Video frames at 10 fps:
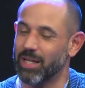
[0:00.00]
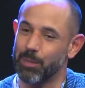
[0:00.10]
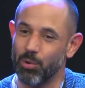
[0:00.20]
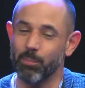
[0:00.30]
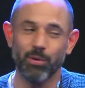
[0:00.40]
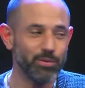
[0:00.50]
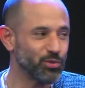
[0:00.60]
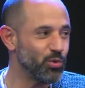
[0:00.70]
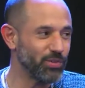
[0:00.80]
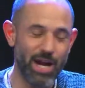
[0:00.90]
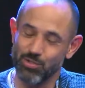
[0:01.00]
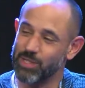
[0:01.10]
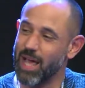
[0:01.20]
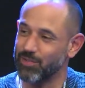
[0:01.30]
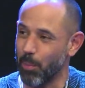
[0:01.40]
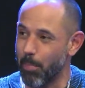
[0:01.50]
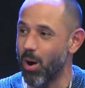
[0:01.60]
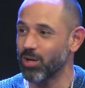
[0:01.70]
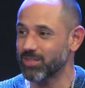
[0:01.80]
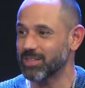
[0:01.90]
Like Portland Public Schools actually has a
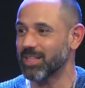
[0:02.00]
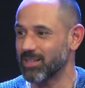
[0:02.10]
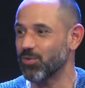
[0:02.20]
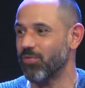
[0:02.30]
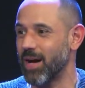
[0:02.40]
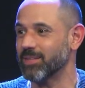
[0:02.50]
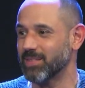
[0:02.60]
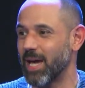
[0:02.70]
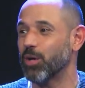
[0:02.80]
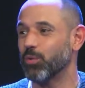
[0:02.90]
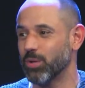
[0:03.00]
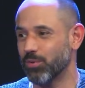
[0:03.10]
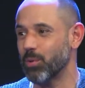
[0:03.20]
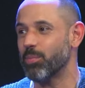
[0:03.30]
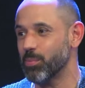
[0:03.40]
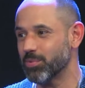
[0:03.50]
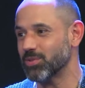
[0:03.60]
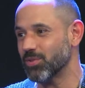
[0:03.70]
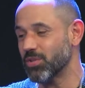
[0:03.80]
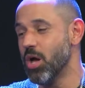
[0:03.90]
policy that defines equity for the
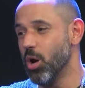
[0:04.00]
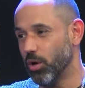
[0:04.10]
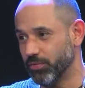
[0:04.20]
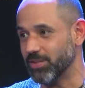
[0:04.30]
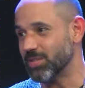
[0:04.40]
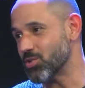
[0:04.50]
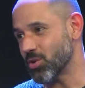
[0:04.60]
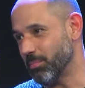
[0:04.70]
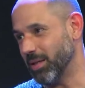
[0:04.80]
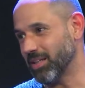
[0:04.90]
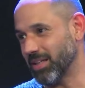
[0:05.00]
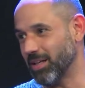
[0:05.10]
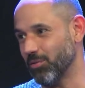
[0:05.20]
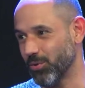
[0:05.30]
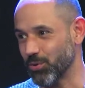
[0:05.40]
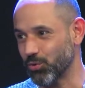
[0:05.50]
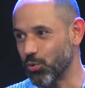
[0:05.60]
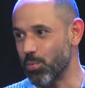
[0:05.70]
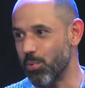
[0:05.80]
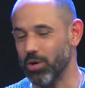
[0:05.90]
purposes of decision making for the
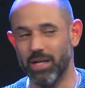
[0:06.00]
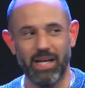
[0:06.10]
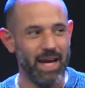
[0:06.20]
school board.